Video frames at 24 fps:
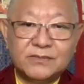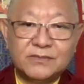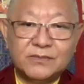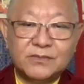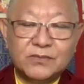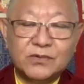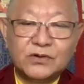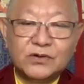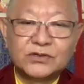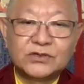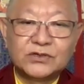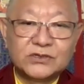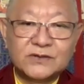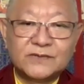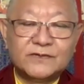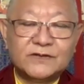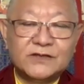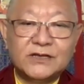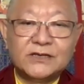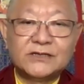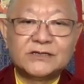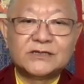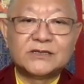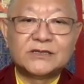Most of
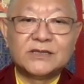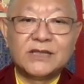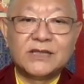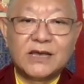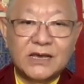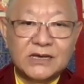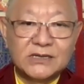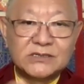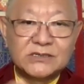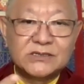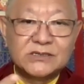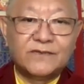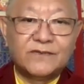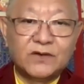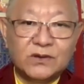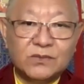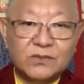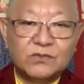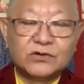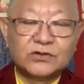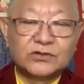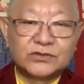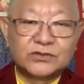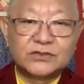these negative
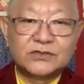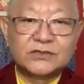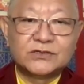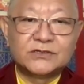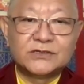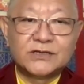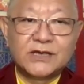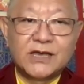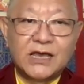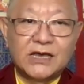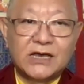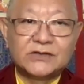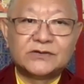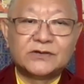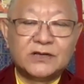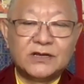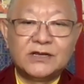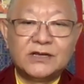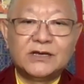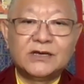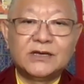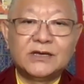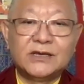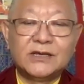emotions
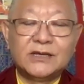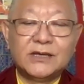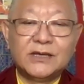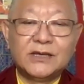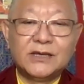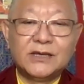actually,